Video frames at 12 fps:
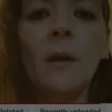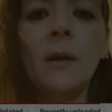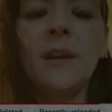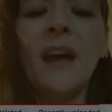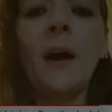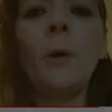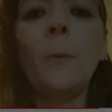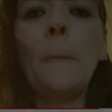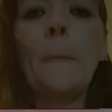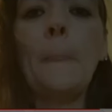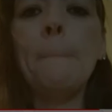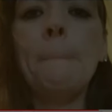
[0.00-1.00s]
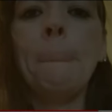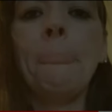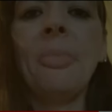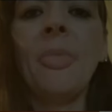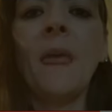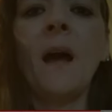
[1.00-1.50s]
Now,
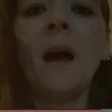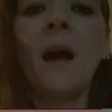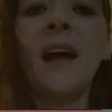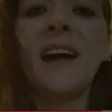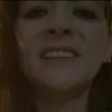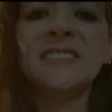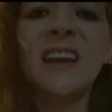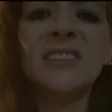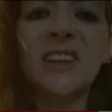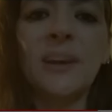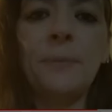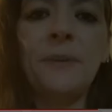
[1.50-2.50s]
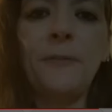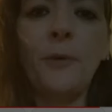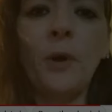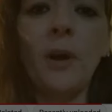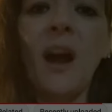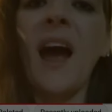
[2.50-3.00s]
as I said
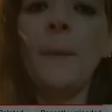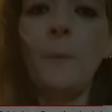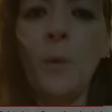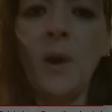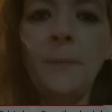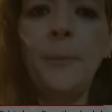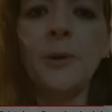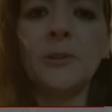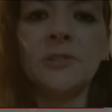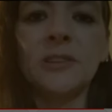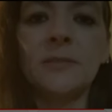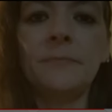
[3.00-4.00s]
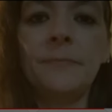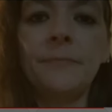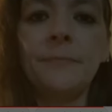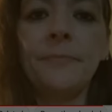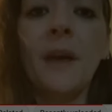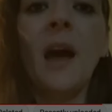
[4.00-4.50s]
before, I'm one person,
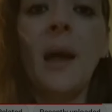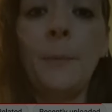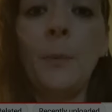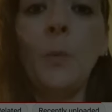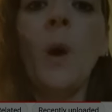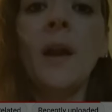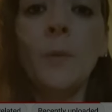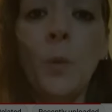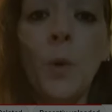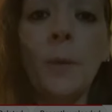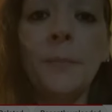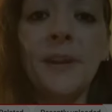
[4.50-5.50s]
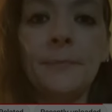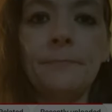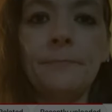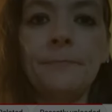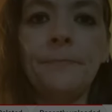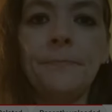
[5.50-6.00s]
I'm one woman,
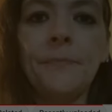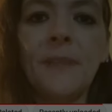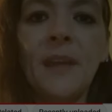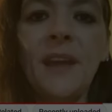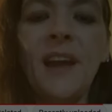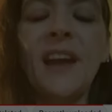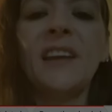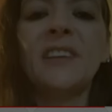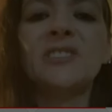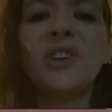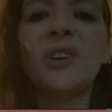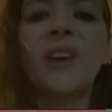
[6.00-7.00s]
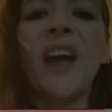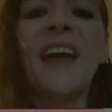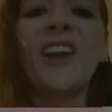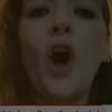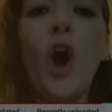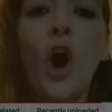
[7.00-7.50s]
and it took an
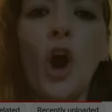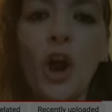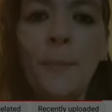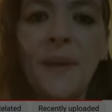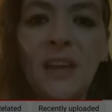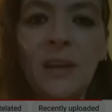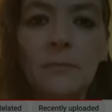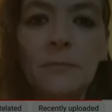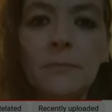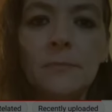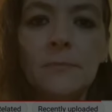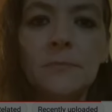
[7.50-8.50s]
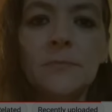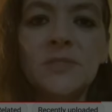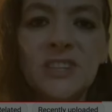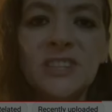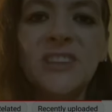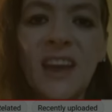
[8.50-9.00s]
army
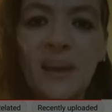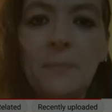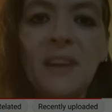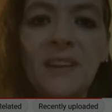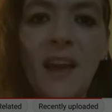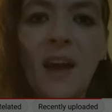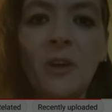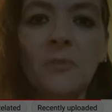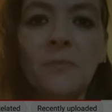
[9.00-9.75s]
to take me down.